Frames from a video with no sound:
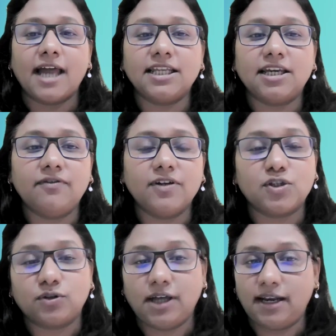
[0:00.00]
and give
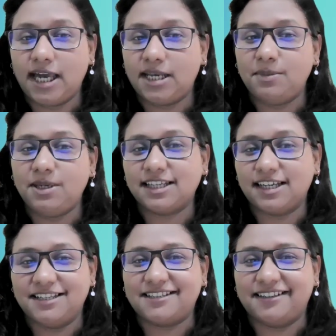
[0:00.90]
it to their
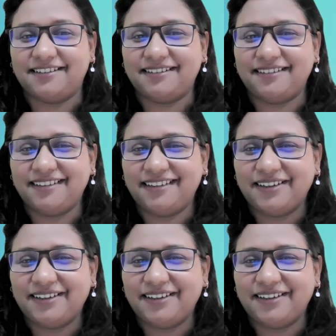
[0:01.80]
enemies instead.